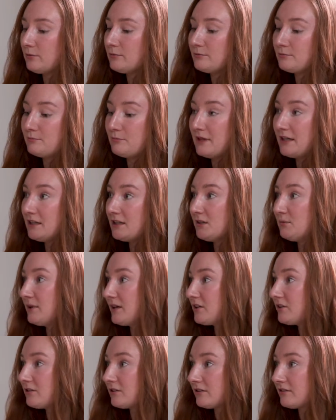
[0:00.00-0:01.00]
meet in the
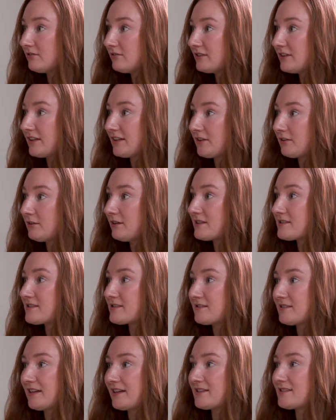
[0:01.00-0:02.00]
middle.
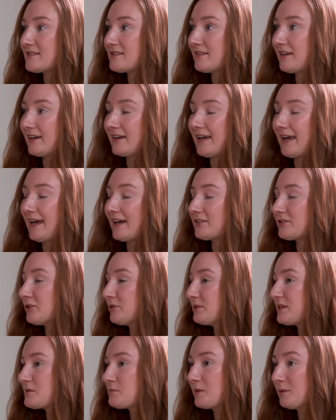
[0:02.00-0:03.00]
It can't
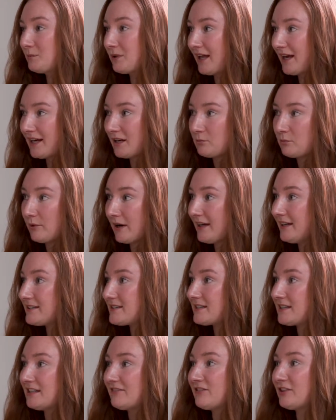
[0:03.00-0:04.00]
always be black and white,
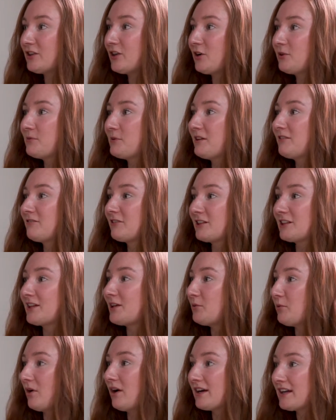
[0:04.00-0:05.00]
even though we really
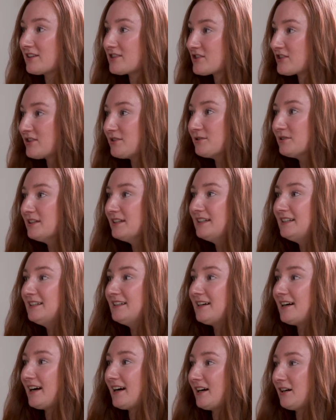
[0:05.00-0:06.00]
want it to.
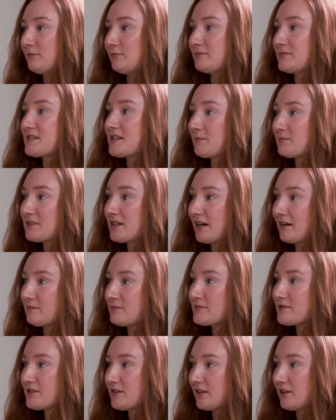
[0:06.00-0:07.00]

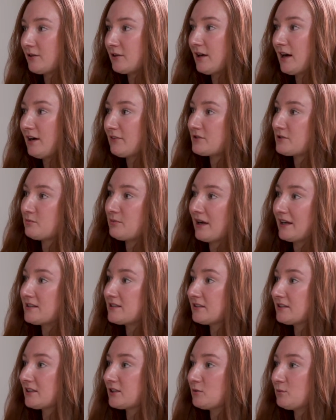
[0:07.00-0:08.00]
Sometimes you have to bend
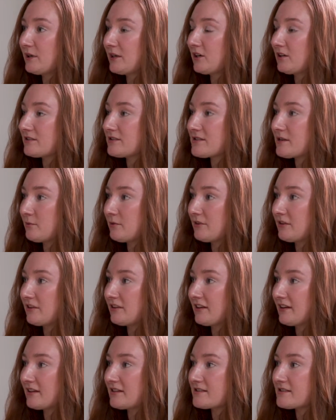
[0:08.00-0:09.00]
a little bit on some of the
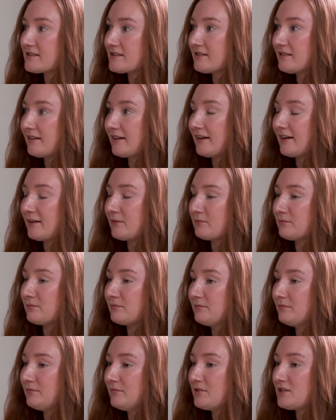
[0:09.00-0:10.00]
things
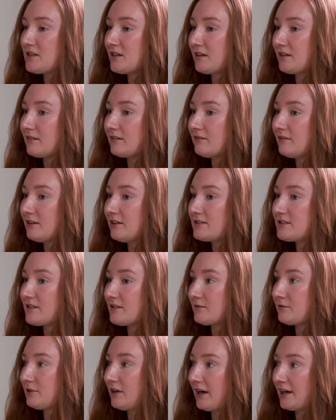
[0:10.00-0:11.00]
to
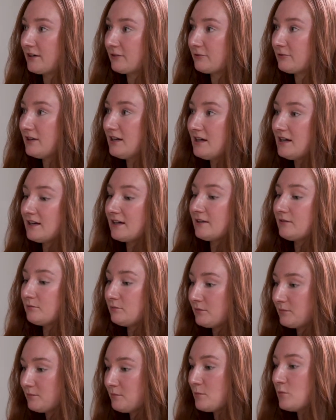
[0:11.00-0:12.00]
kind of
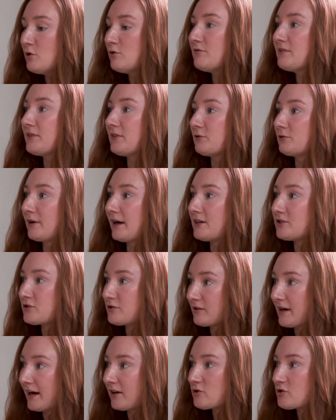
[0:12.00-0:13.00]
move in the right
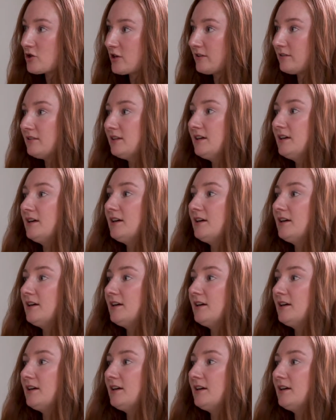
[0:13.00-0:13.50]
direction.